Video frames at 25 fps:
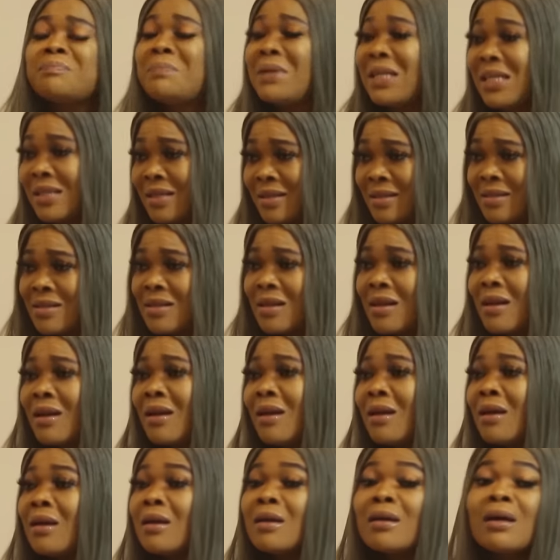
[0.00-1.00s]
Please,
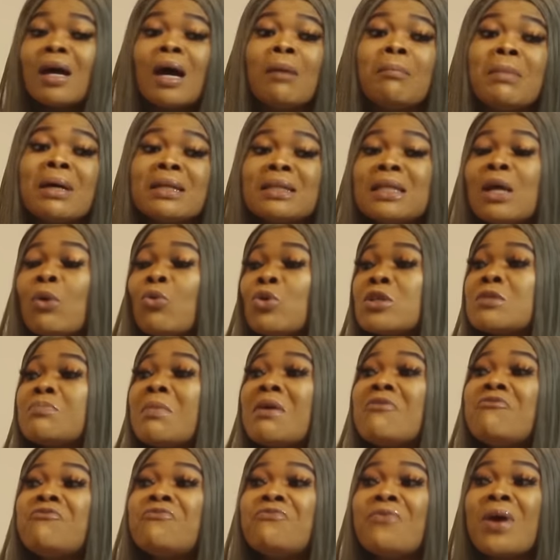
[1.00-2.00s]
Amanda was
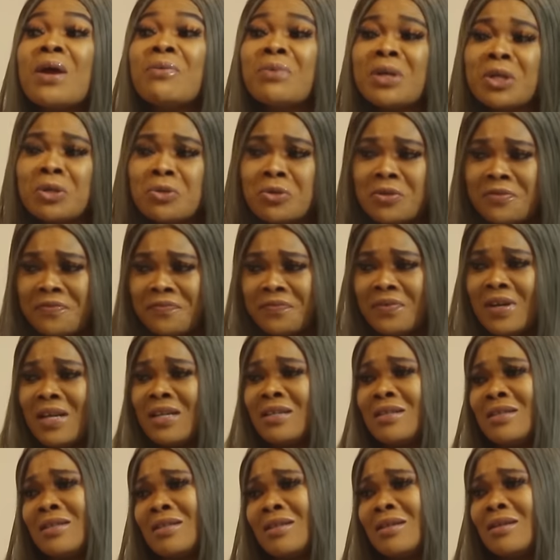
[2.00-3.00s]
my very good
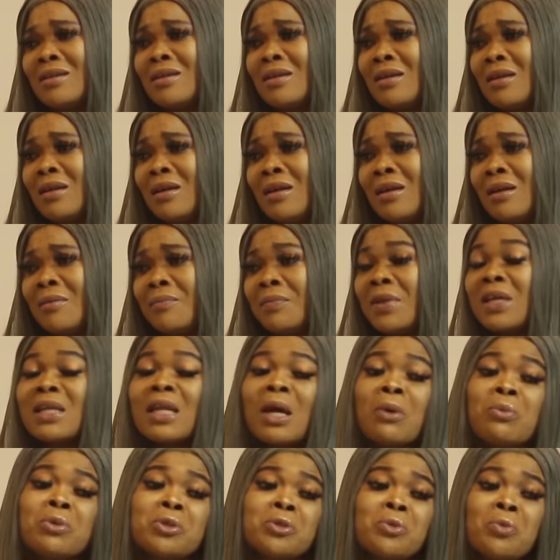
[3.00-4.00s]
friend.
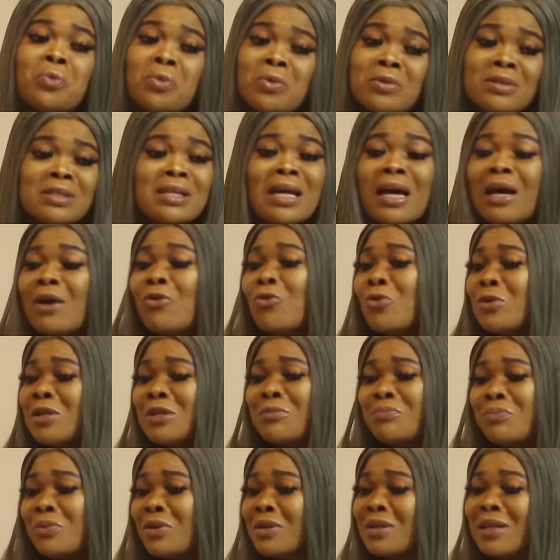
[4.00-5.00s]
And I wouldn't want her
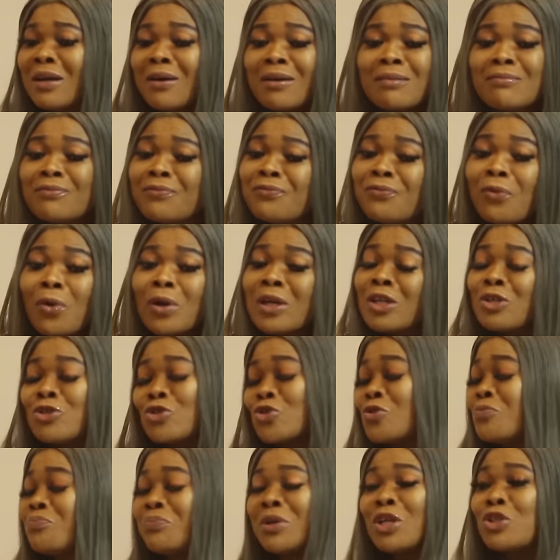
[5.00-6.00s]
only brother falling
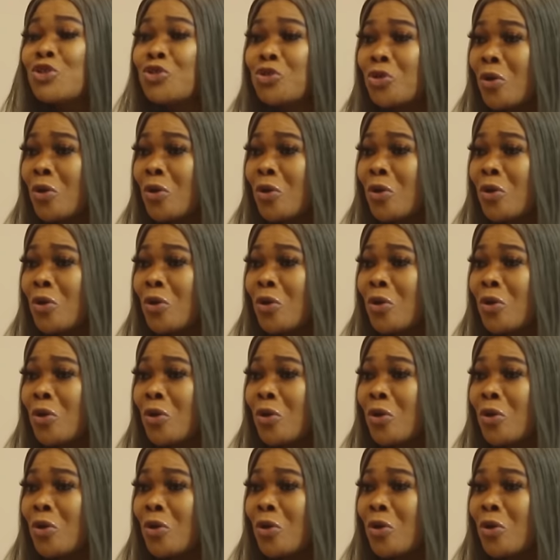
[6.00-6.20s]
into big